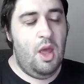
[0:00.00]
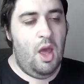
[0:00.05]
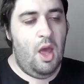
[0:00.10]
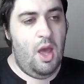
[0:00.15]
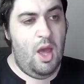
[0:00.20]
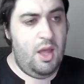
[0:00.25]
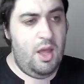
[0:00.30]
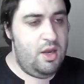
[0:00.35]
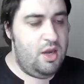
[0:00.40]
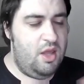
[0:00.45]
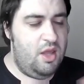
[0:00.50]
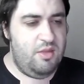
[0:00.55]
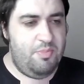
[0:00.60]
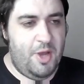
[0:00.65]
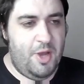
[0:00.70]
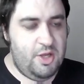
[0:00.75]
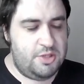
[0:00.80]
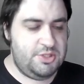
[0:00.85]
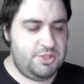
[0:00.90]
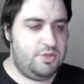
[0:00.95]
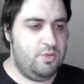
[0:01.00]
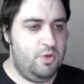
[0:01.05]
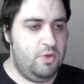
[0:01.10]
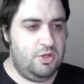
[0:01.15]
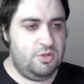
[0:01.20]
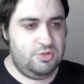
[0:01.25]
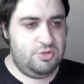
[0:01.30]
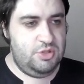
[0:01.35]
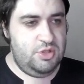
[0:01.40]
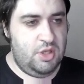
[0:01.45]
In other parts of the
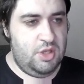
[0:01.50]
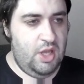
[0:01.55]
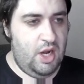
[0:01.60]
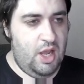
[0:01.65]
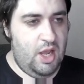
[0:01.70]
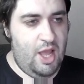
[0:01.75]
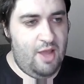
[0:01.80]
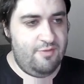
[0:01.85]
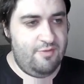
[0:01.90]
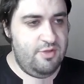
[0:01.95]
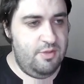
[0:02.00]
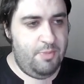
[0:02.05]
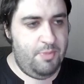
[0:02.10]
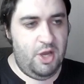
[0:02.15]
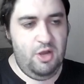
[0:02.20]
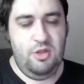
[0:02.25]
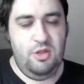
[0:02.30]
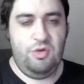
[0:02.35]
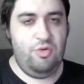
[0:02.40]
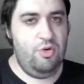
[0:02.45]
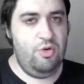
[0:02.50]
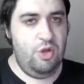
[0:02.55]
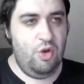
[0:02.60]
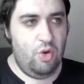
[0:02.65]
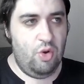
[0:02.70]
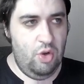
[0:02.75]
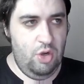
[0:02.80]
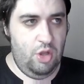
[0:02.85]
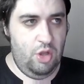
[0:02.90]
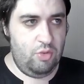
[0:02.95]
world, you're going to have to buy it through
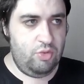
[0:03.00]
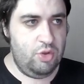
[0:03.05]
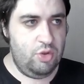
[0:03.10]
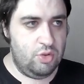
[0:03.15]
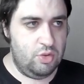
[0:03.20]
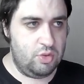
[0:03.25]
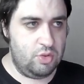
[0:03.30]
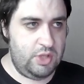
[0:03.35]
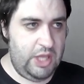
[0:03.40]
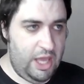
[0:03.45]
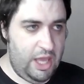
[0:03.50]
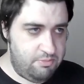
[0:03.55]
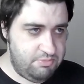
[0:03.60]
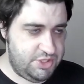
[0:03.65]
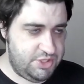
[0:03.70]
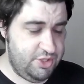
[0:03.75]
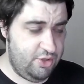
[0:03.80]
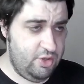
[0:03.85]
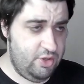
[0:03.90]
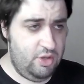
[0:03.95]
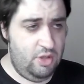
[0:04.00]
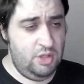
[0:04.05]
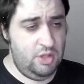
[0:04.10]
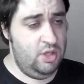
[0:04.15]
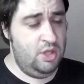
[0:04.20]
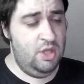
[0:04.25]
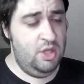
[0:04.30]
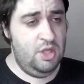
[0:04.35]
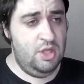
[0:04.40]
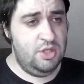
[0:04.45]
your local game store.
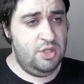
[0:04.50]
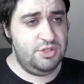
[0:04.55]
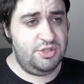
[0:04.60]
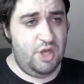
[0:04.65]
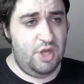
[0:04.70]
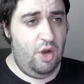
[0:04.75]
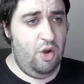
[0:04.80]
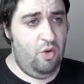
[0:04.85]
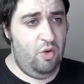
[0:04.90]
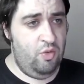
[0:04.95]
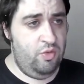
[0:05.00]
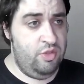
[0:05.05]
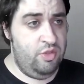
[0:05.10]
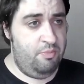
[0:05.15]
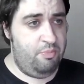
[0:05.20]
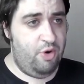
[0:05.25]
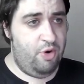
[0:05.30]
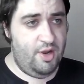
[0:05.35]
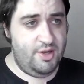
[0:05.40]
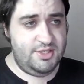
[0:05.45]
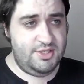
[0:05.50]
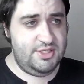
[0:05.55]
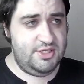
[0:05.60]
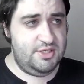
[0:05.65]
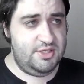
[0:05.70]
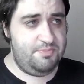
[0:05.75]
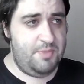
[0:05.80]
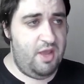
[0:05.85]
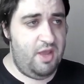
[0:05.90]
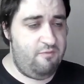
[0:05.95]
So the
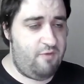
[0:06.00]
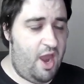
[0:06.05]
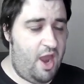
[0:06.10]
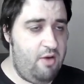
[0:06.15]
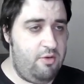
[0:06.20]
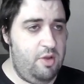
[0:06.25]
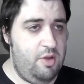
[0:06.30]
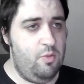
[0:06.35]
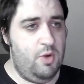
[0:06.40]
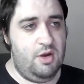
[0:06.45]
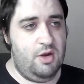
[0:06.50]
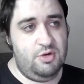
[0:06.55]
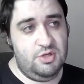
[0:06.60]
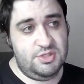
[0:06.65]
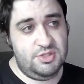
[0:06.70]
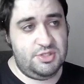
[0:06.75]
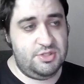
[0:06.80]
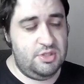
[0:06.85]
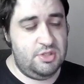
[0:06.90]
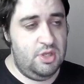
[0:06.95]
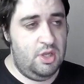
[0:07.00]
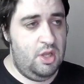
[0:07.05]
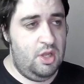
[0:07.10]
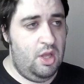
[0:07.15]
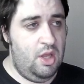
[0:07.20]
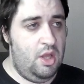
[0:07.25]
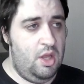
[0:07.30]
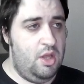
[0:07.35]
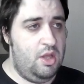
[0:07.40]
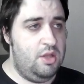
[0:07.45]
prices may vary, whereas
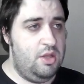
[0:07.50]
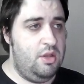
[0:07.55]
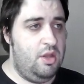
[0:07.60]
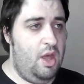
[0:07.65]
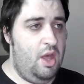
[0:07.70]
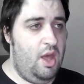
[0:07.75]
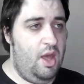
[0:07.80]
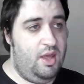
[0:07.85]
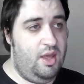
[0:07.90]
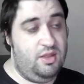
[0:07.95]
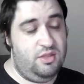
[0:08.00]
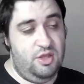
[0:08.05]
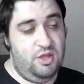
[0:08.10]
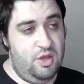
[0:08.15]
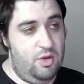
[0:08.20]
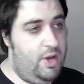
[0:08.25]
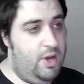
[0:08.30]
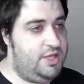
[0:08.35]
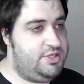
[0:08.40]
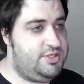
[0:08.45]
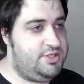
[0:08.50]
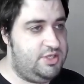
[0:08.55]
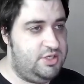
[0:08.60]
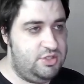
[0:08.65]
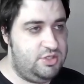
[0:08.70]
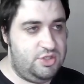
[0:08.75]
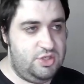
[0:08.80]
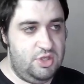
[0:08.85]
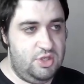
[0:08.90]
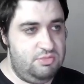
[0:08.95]
in the US,
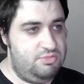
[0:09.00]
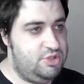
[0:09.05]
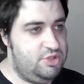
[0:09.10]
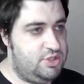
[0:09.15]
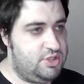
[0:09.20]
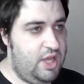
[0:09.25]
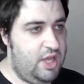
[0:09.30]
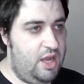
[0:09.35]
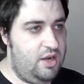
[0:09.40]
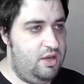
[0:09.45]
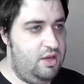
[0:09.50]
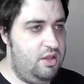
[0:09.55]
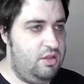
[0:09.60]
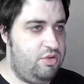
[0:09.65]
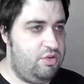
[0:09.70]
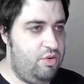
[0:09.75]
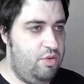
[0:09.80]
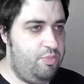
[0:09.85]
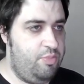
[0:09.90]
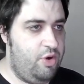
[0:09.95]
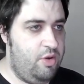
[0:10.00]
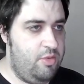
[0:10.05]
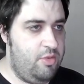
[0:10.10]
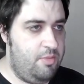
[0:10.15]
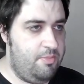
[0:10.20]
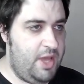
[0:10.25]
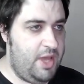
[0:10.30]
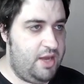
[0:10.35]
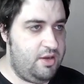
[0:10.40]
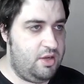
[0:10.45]
since you're just getting it through
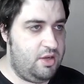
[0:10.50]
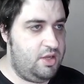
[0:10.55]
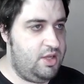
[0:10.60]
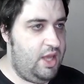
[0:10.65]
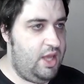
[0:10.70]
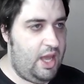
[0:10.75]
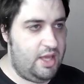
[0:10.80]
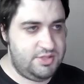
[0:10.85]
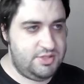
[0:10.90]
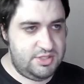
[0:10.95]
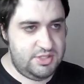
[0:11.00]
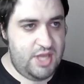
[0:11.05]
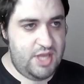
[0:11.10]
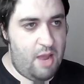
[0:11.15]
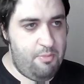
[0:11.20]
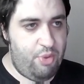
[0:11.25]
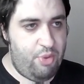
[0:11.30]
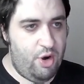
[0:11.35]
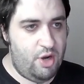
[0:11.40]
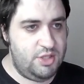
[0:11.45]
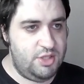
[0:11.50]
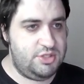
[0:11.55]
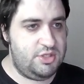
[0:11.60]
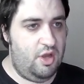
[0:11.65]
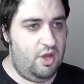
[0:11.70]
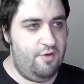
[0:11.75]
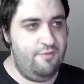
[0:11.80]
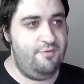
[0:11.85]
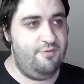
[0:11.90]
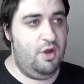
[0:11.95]
Premium Bandai, it has a set price
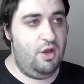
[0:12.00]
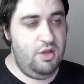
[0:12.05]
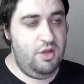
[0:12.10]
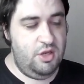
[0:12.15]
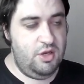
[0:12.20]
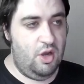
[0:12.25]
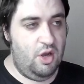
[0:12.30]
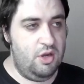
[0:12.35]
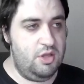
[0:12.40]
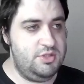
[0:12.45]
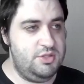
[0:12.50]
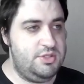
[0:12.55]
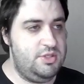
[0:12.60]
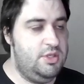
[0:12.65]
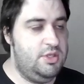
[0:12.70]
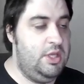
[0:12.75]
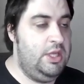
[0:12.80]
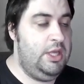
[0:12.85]
of $90.